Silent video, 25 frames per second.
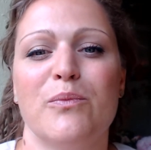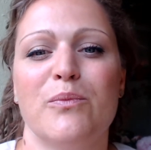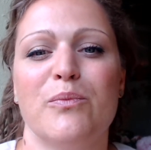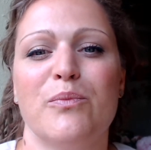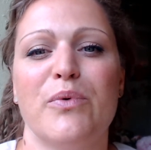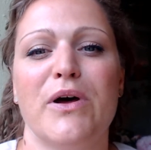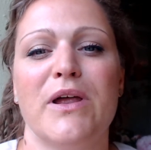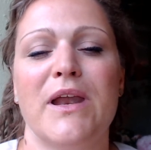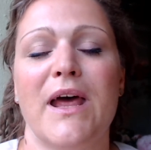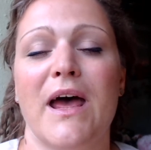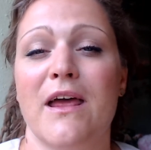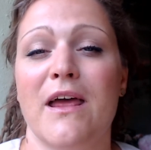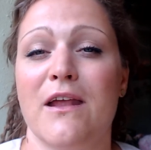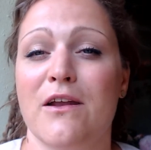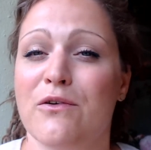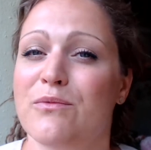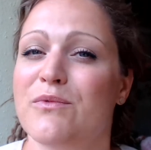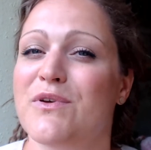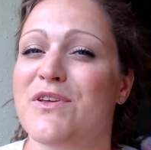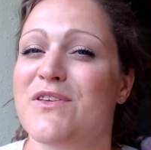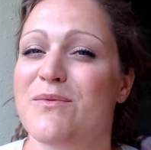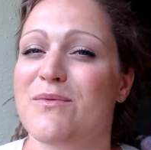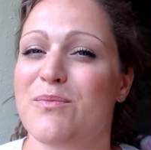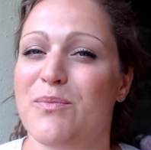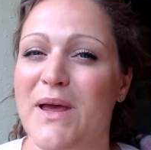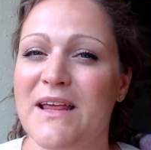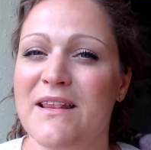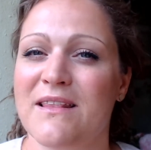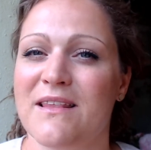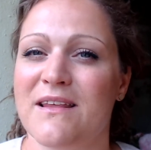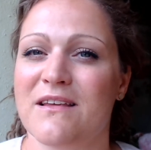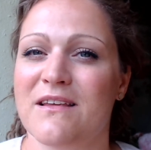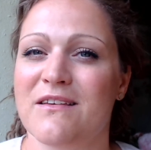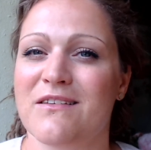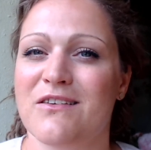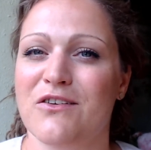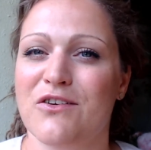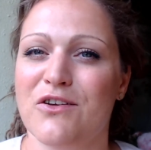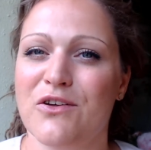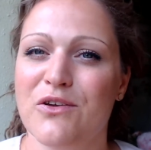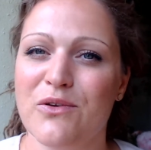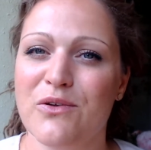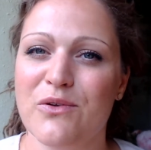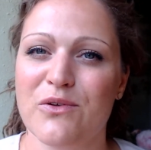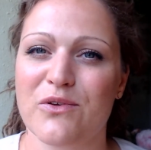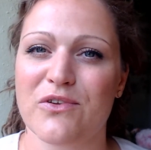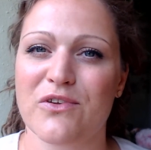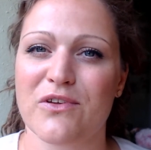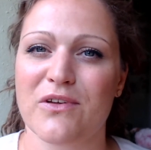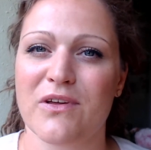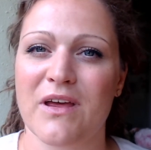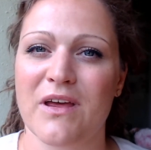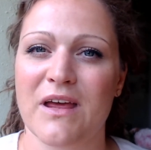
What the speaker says: but I don't respect this use